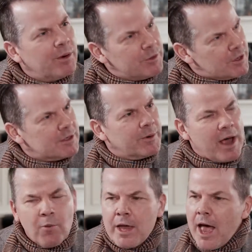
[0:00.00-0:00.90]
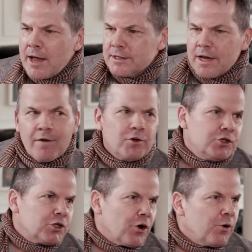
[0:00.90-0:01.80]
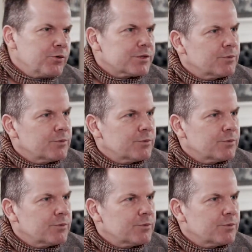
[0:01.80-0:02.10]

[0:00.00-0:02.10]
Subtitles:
but we talked about how we didn't have good shows.